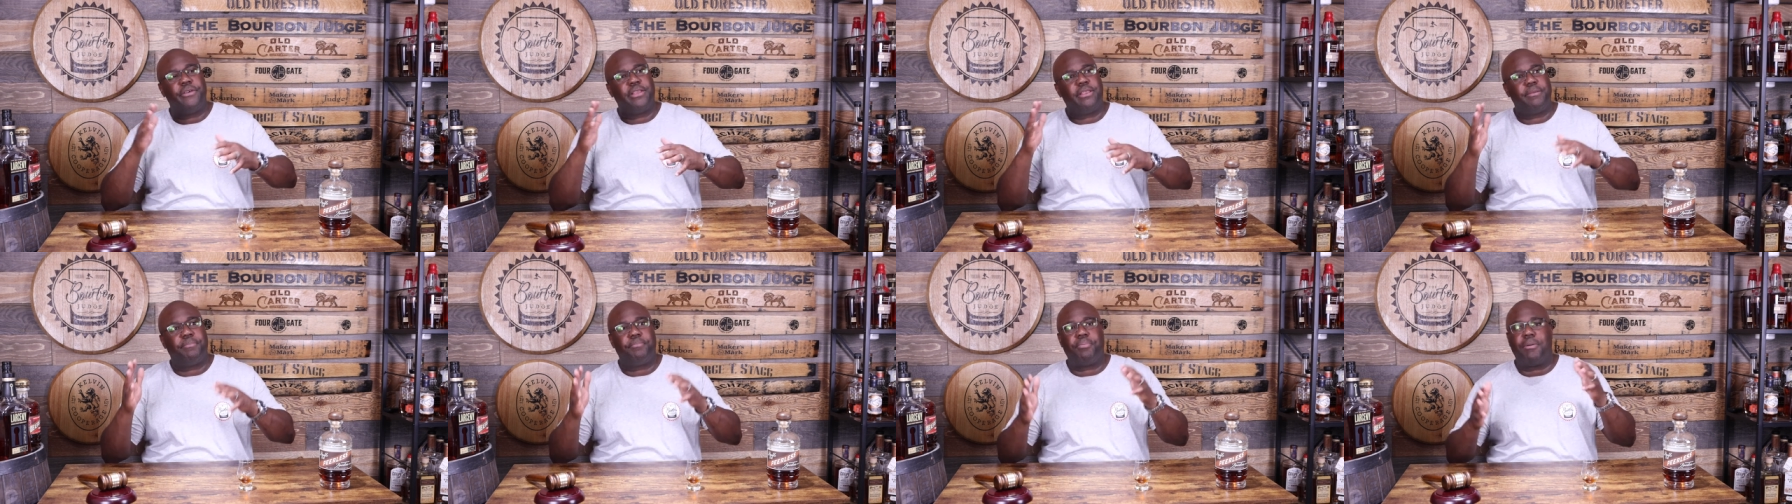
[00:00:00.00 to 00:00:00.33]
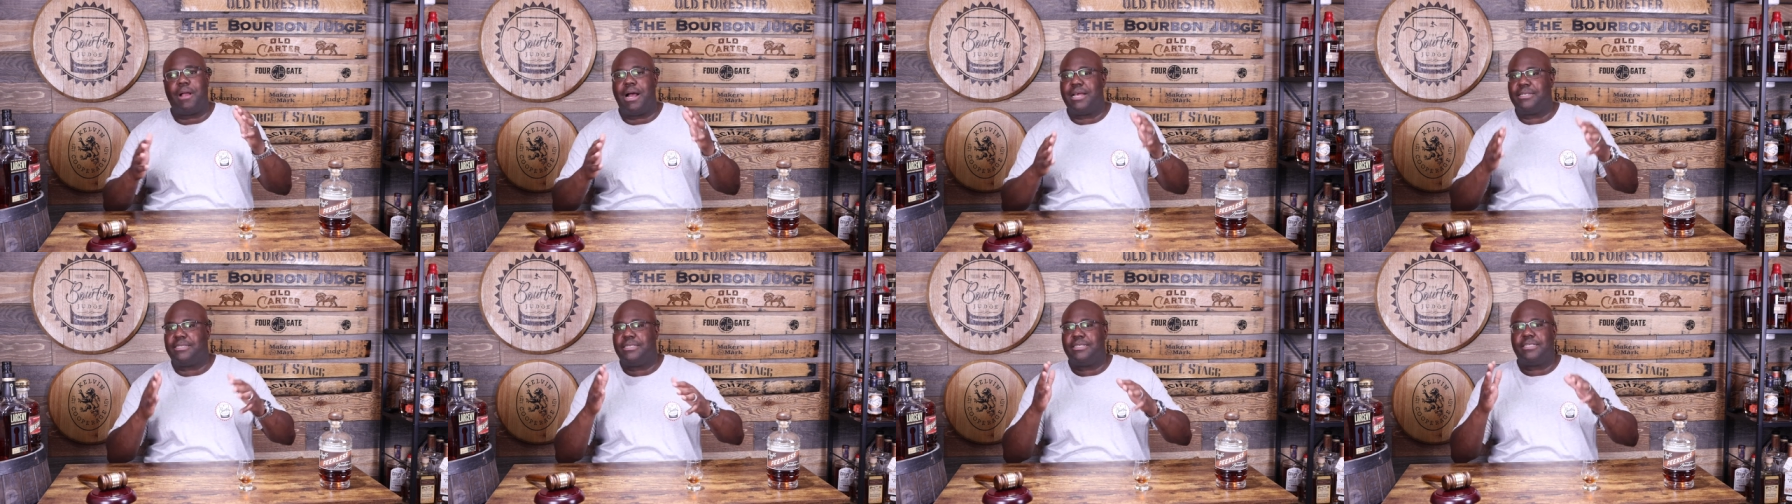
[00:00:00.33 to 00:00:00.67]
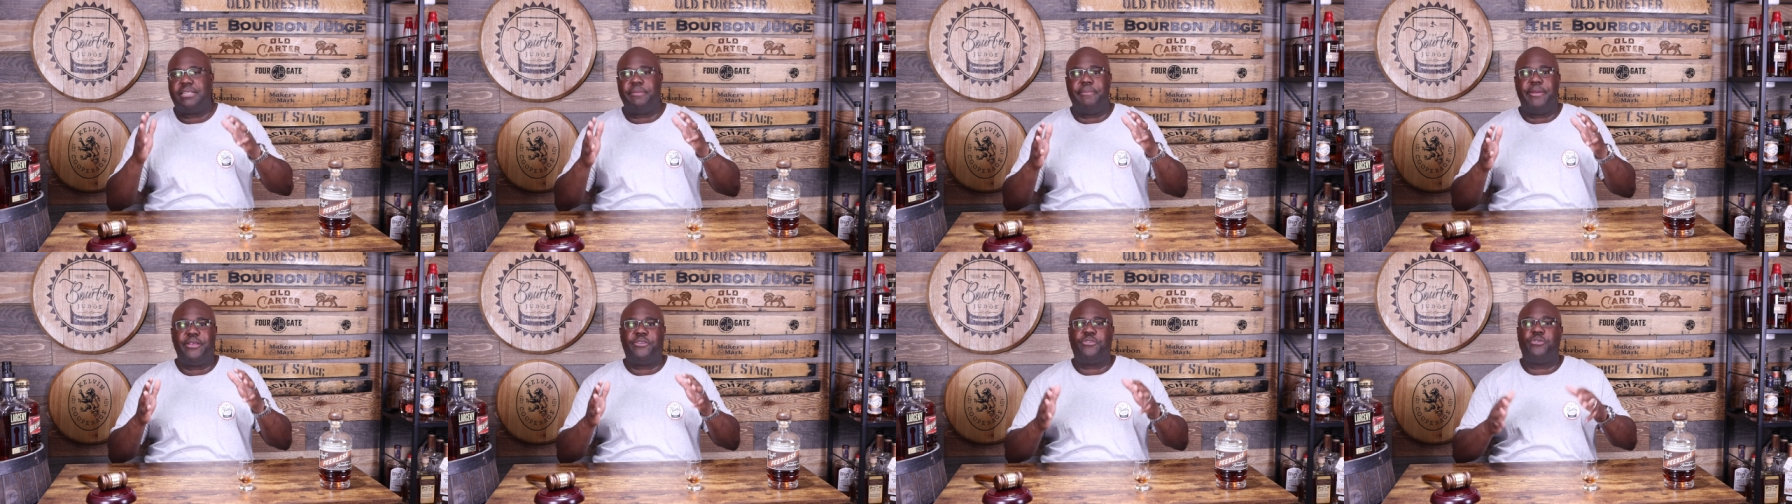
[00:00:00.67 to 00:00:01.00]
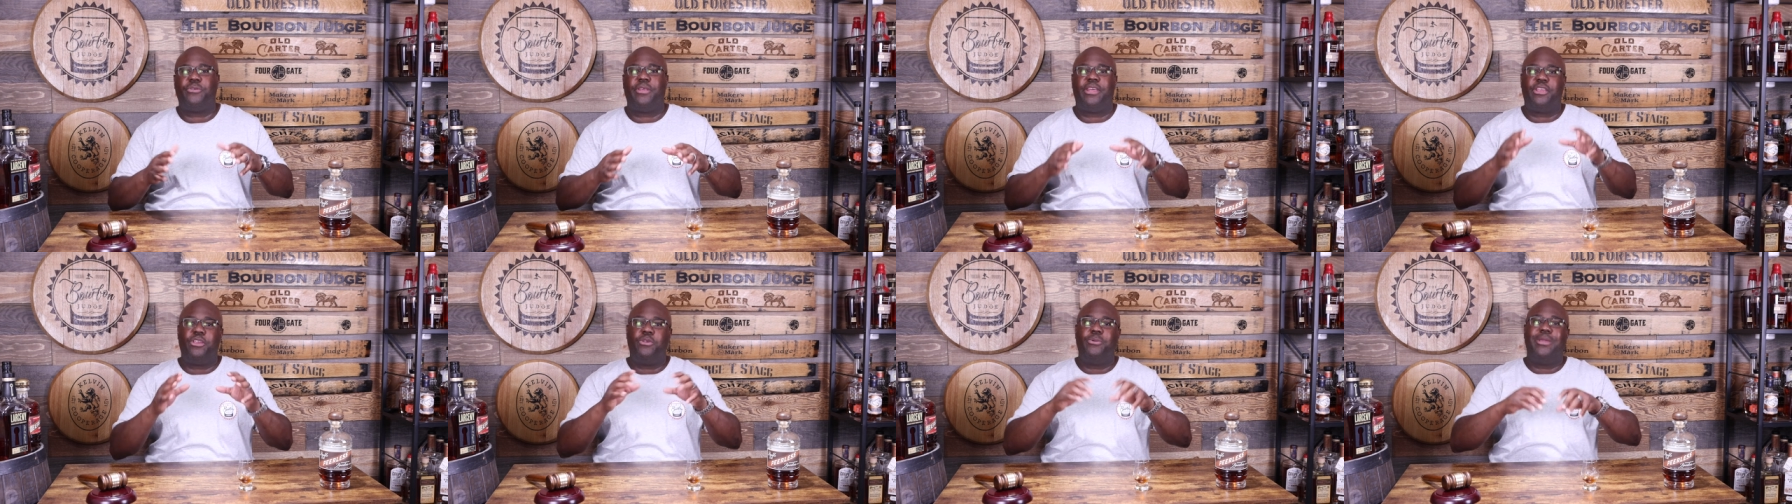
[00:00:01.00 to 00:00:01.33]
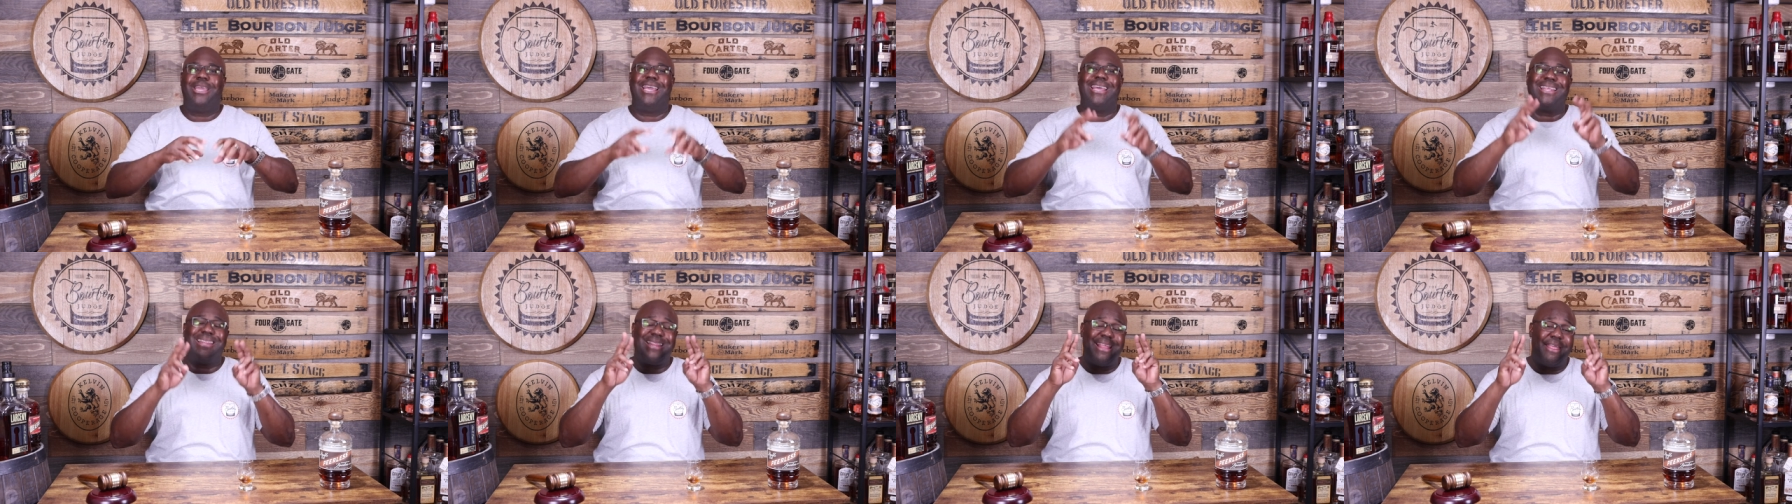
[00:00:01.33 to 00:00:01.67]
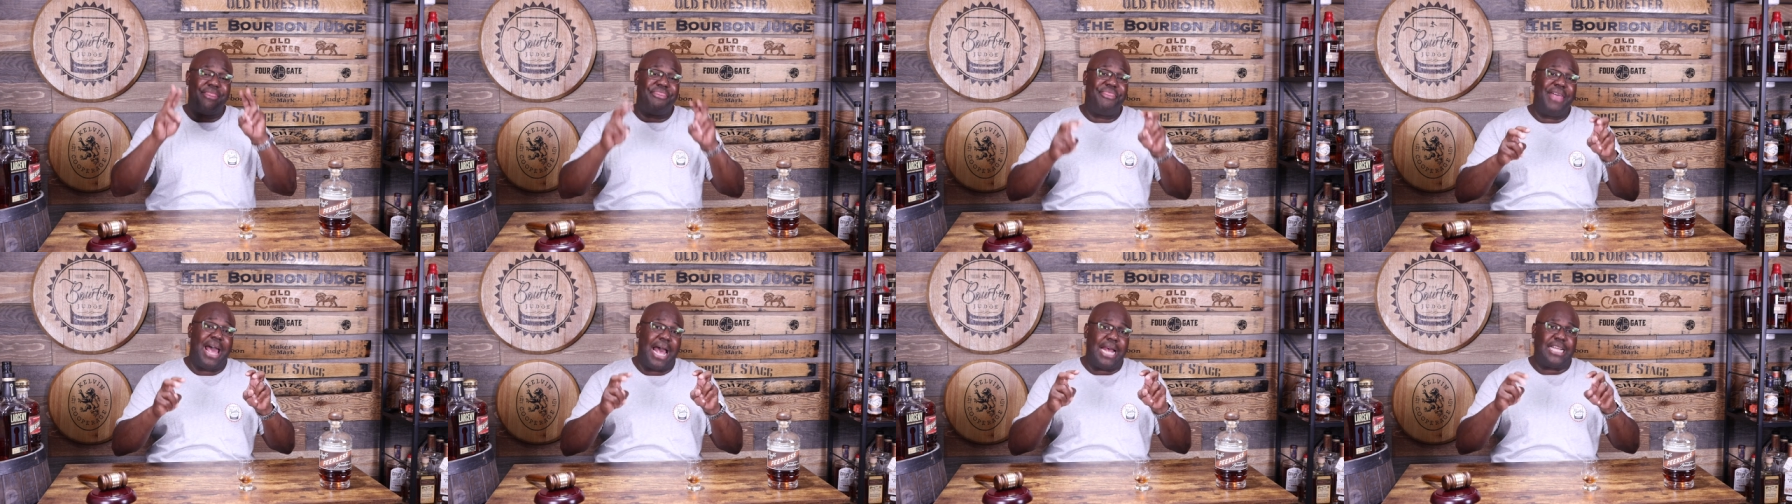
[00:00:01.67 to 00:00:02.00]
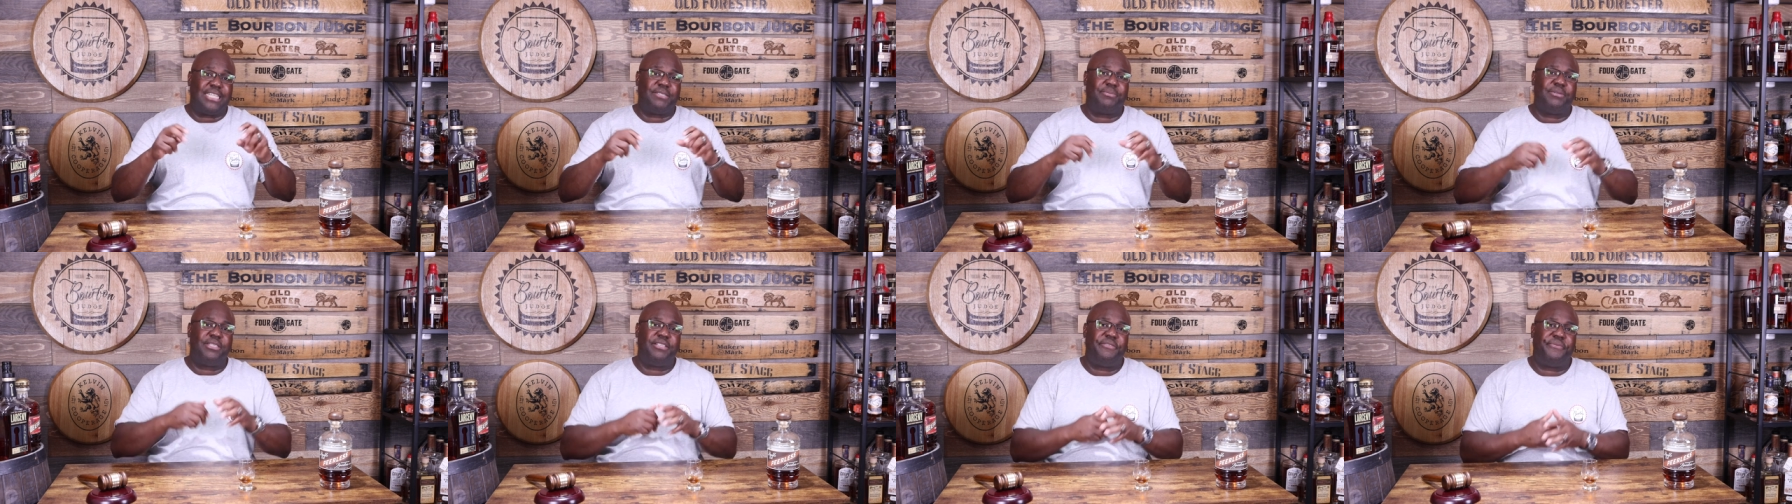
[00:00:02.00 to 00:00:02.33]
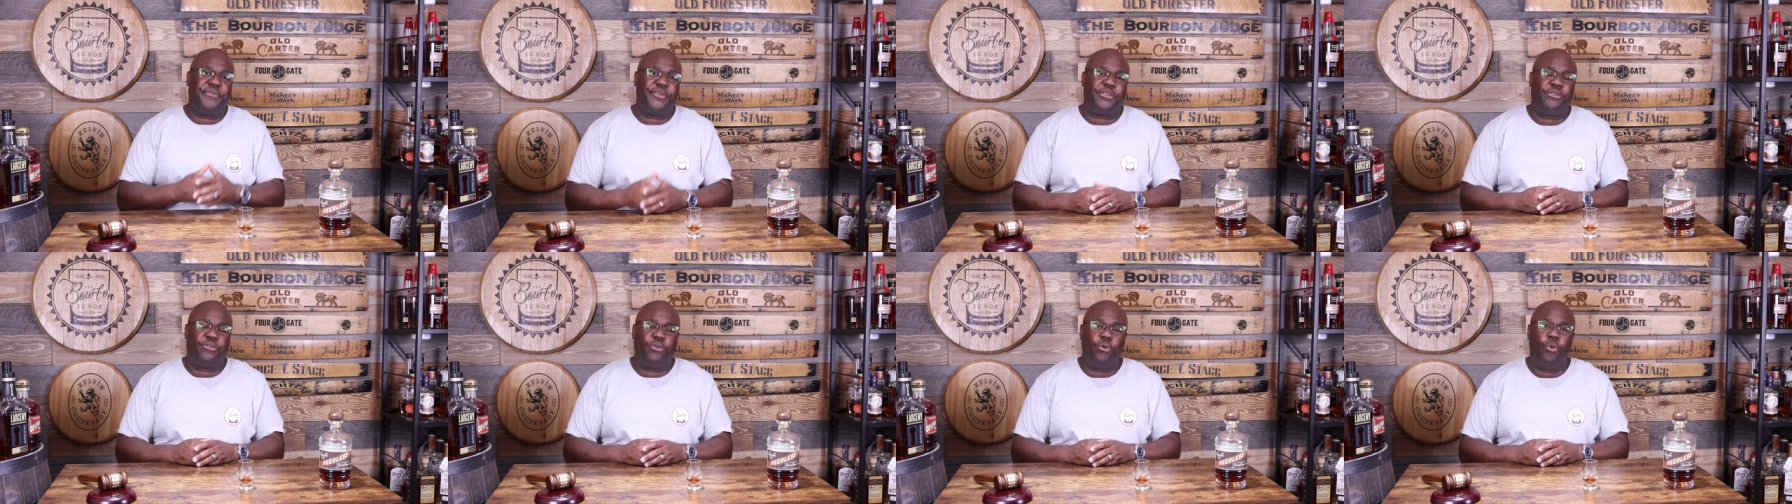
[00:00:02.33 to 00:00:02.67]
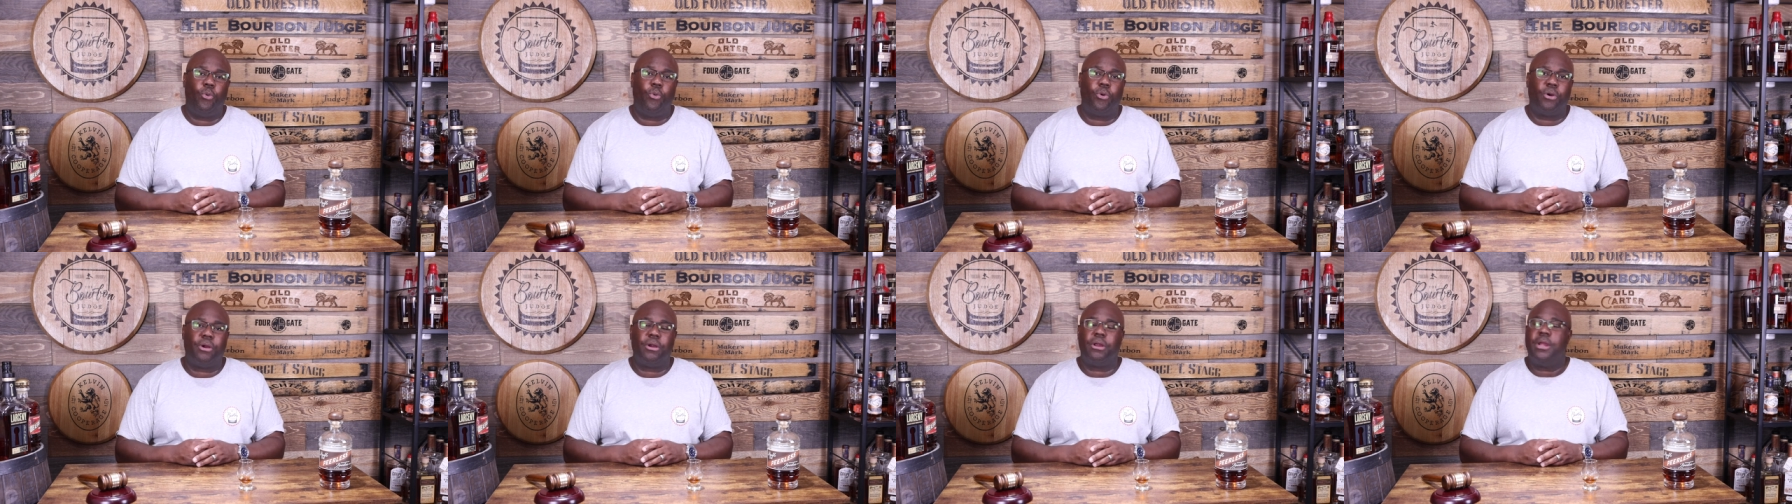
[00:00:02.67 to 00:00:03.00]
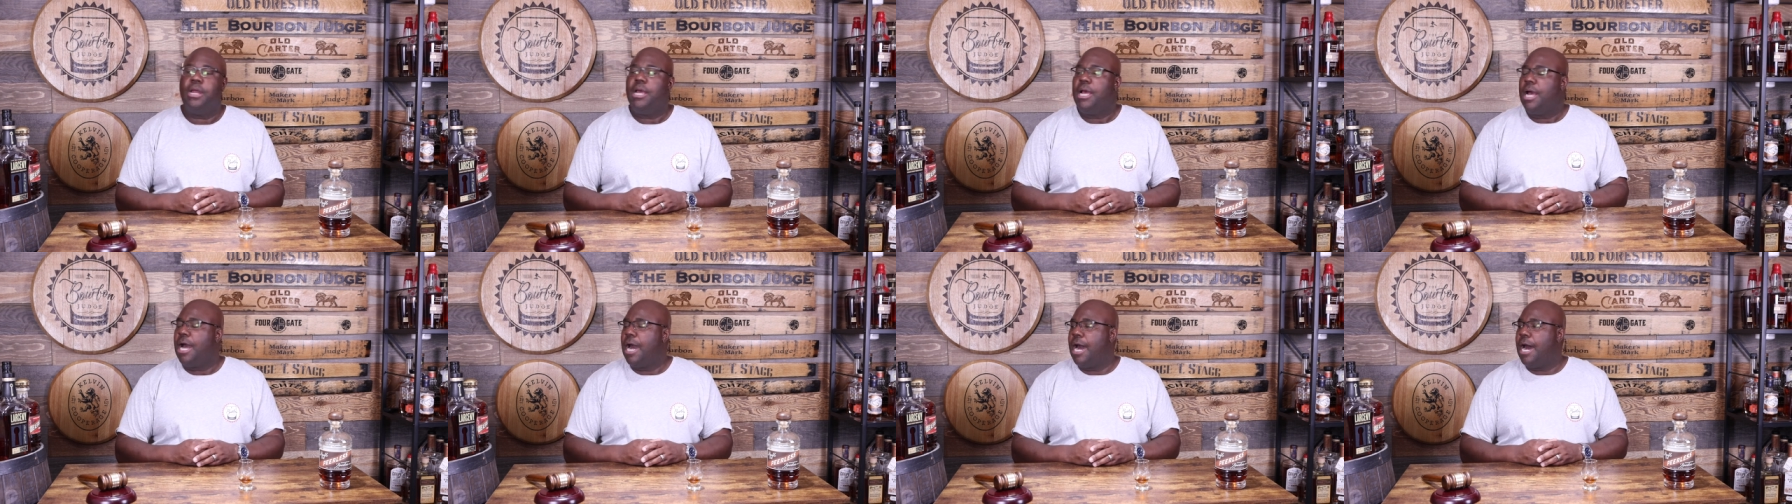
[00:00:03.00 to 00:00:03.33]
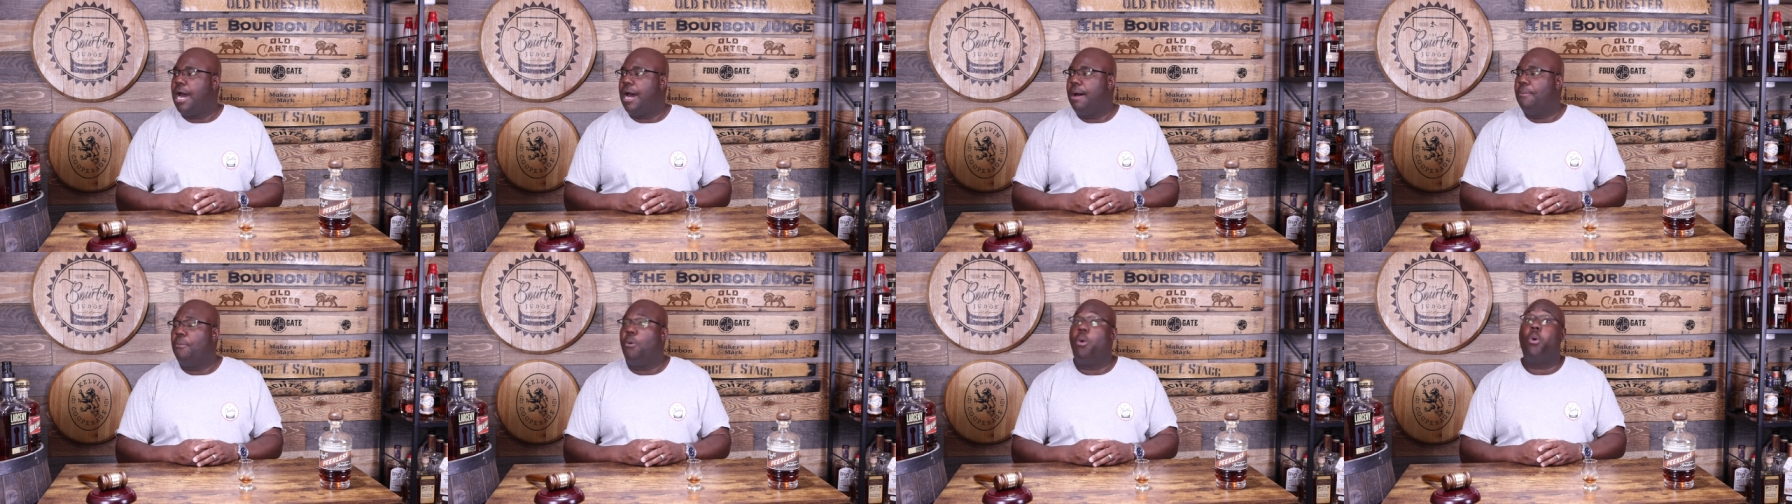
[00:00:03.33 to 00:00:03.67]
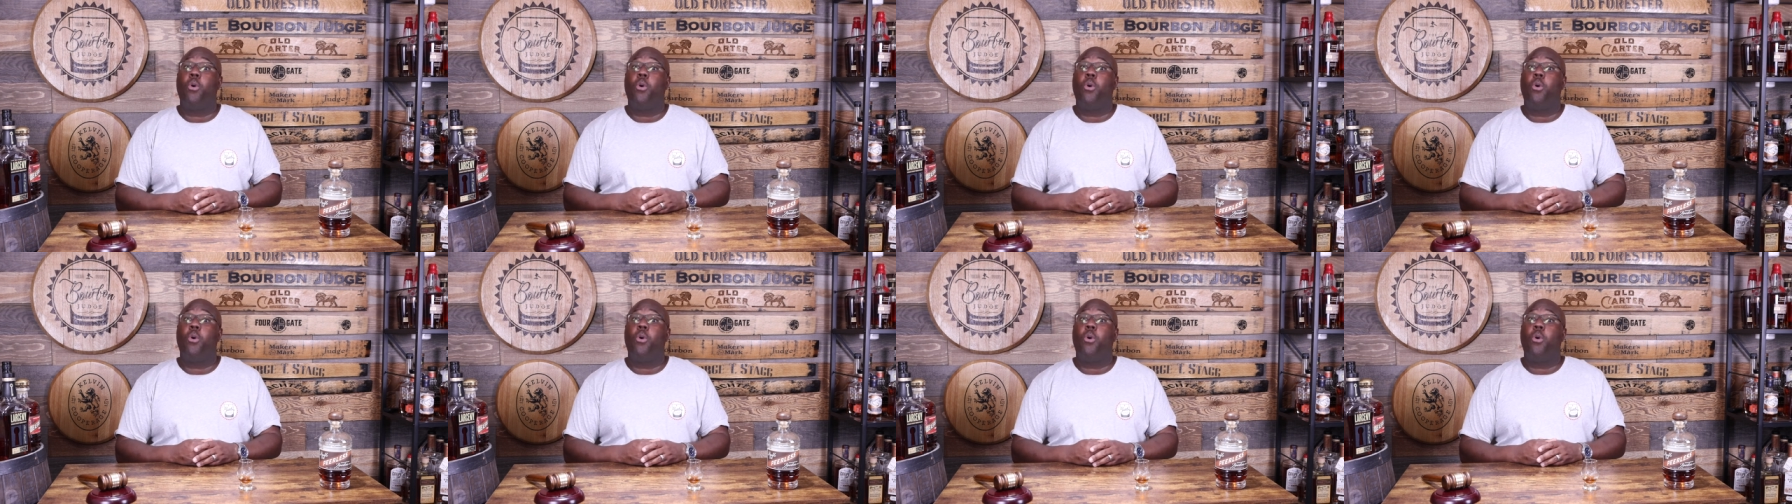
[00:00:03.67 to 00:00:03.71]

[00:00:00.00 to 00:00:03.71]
like the process to make sure that you get that specific tour um,